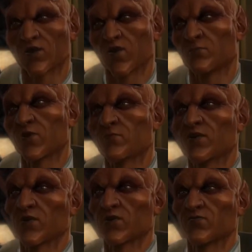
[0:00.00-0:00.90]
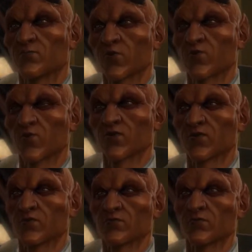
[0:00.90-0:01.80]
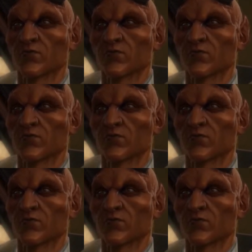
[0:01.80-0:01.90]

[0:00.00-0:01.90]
I hope we'll be hearing from you soon.